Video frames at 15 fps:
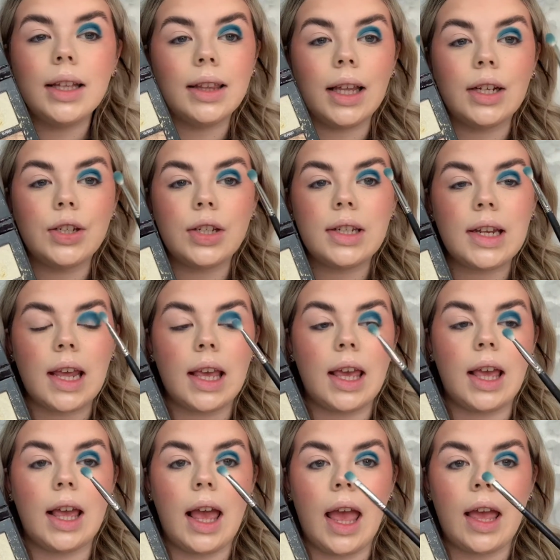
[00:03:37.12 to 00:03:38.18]
Then just
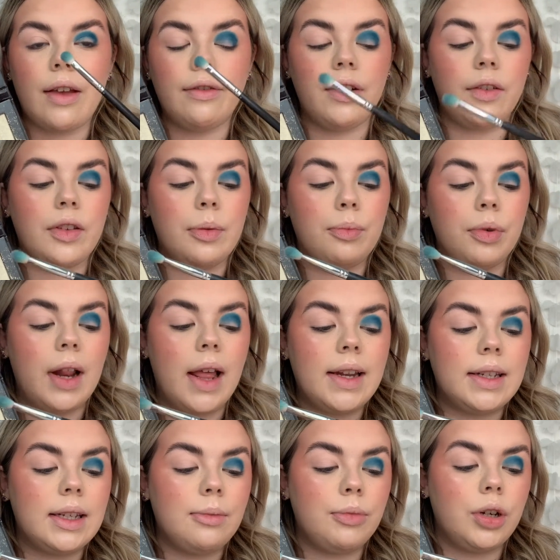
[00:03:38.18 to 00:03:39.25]
taking a fluffy
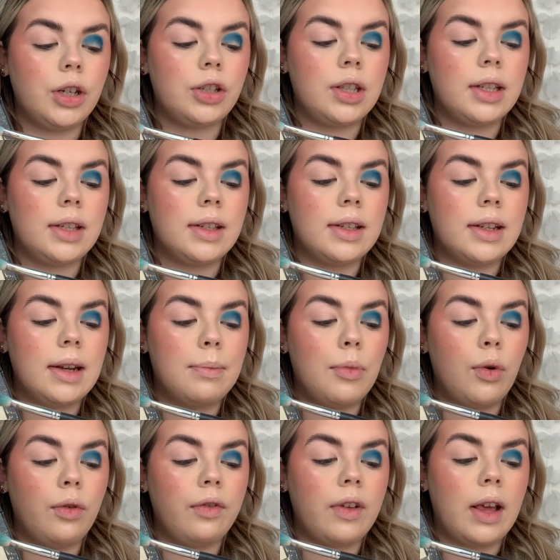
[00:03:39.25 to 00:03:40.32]
blending brush, this is in
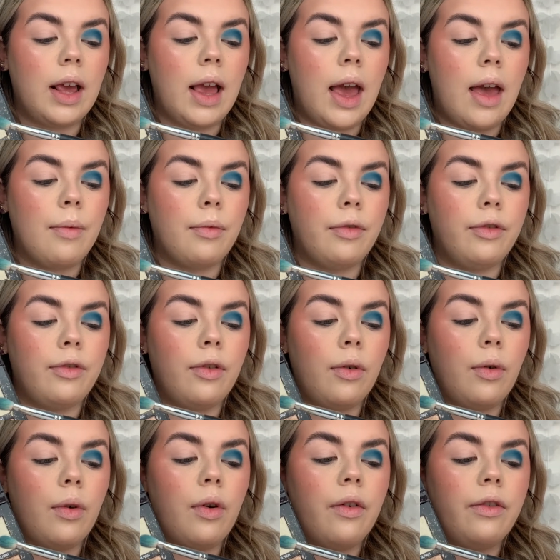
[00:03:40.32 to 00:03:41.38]
Morphe
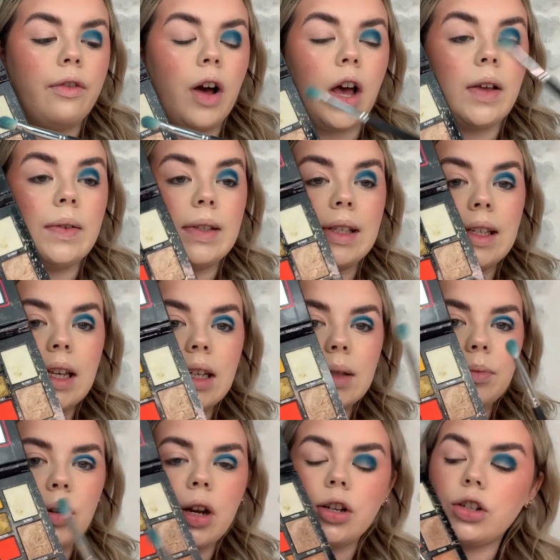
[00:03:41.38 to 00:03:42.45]
M456
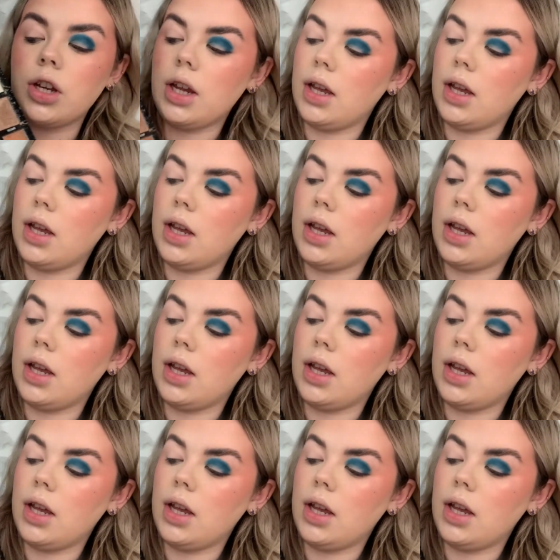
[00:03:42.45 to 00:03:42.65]
brush,